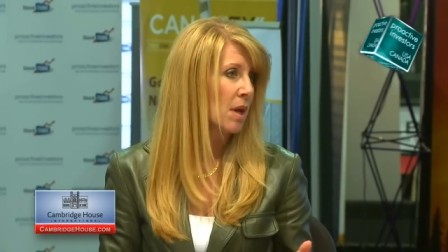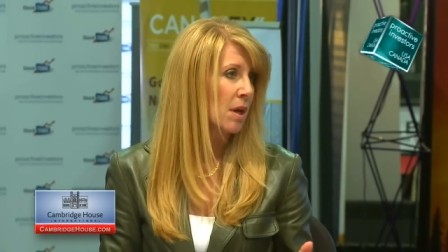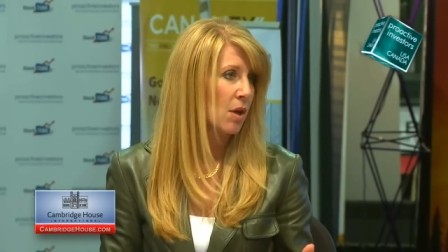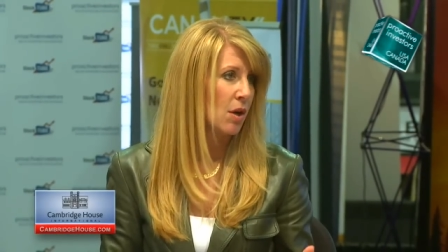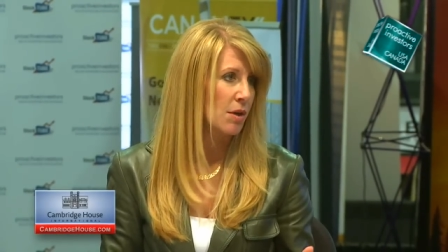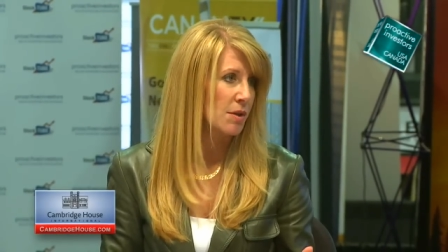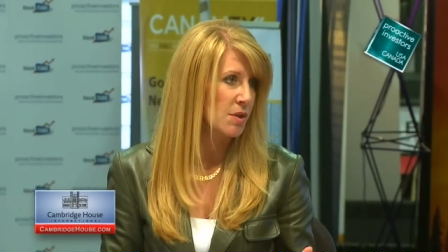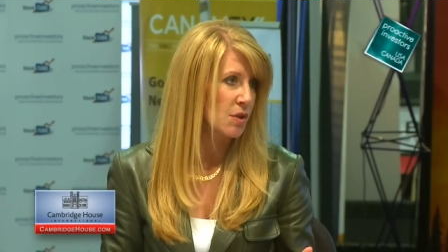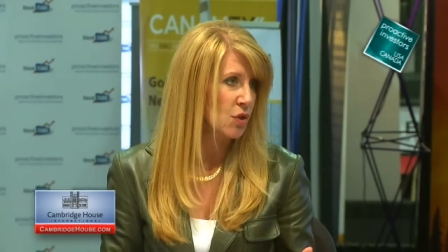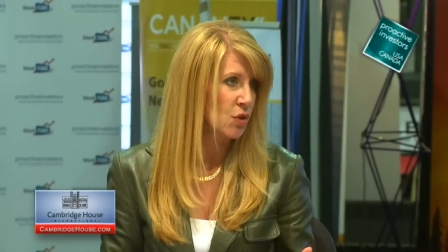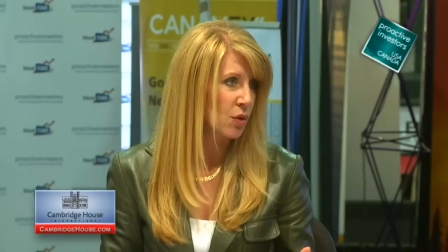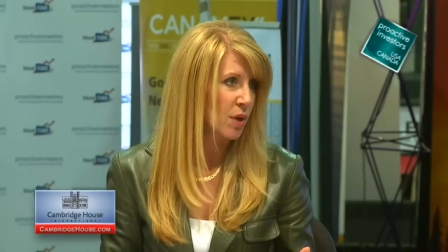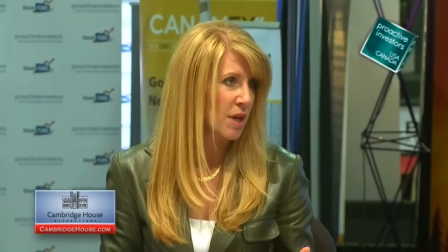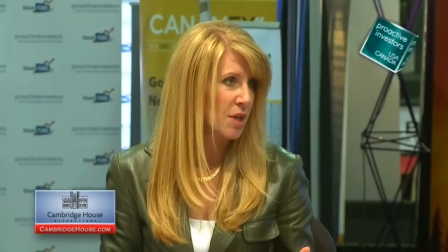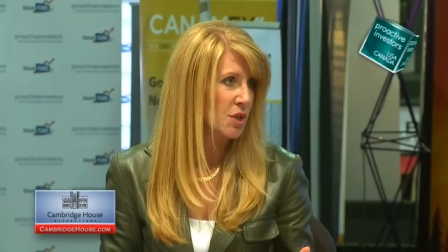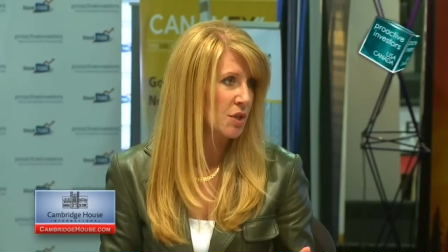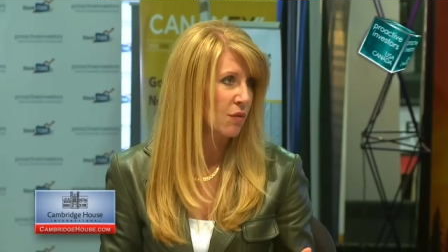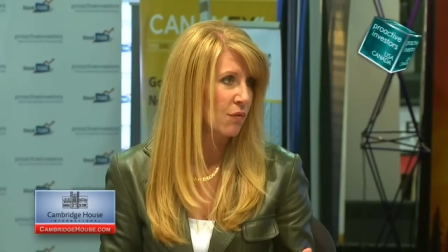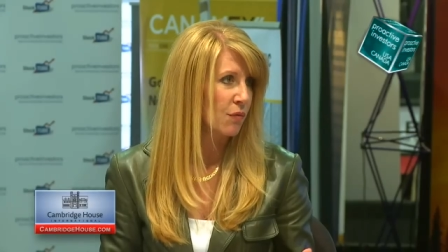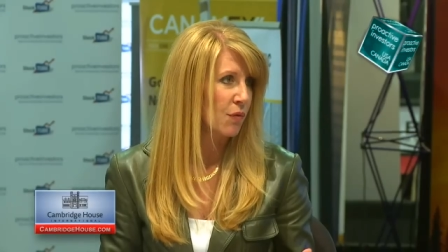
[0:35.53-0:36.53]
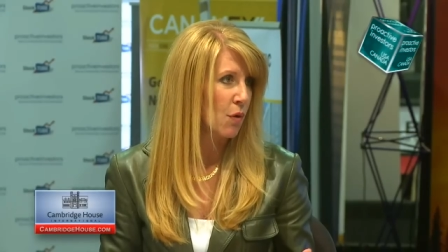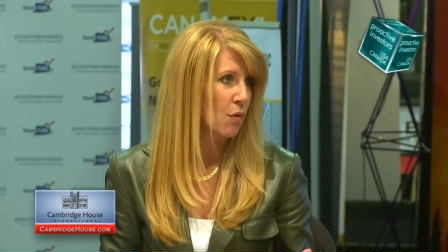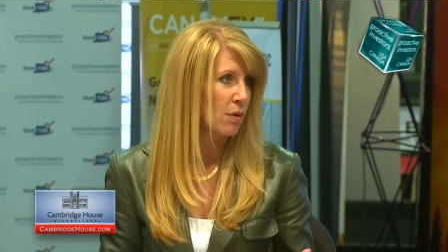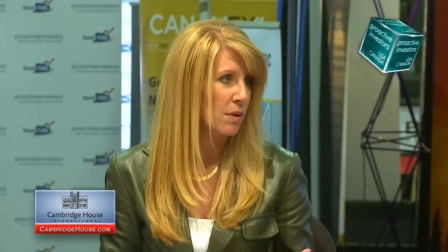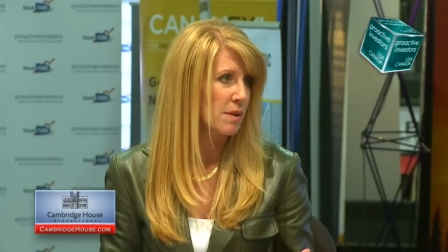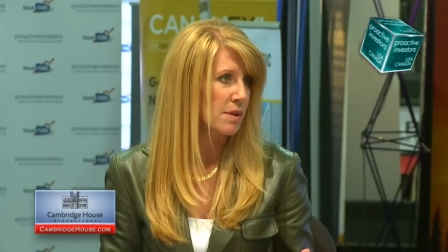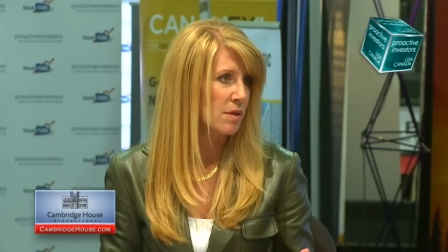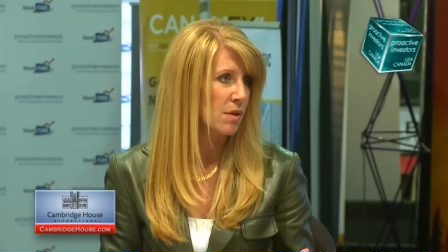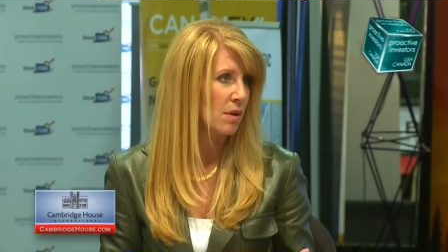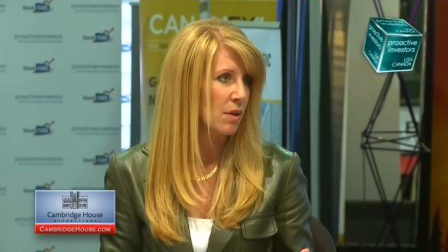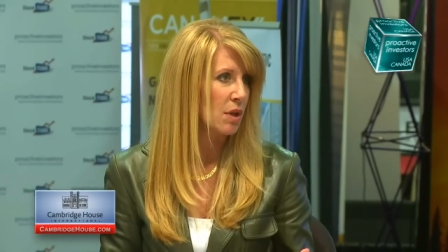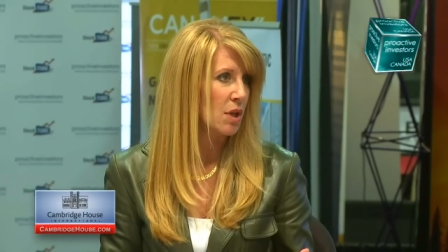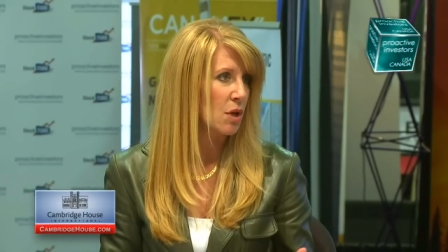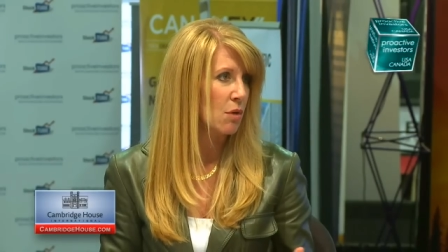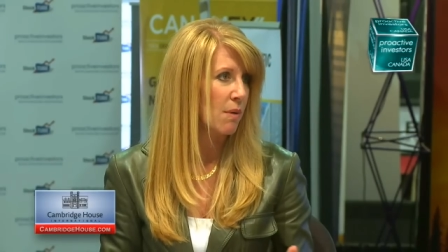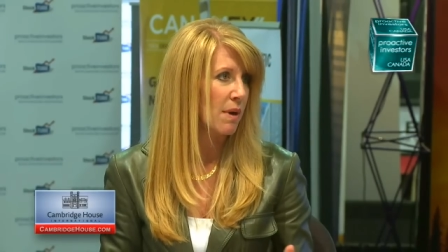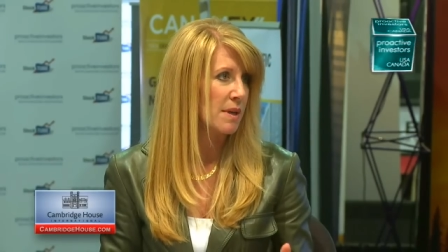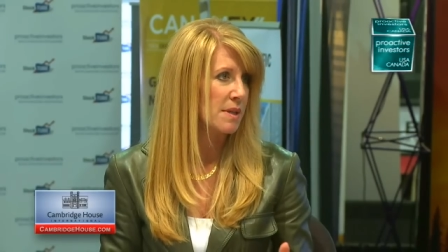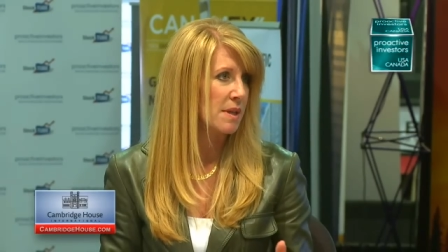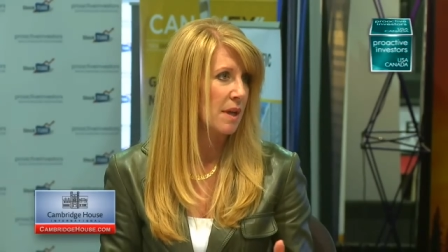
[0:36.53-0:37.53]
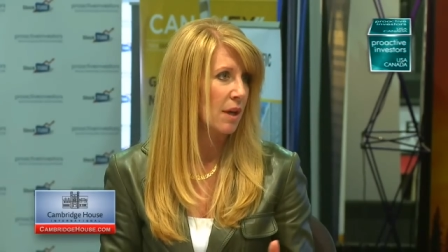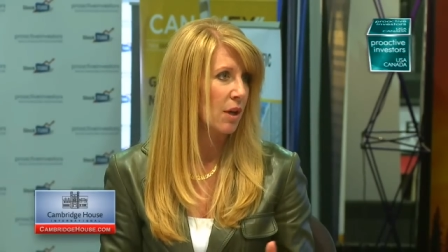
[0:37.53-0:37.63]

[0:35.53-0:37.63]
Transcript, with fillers: concentration and focus on the U.S.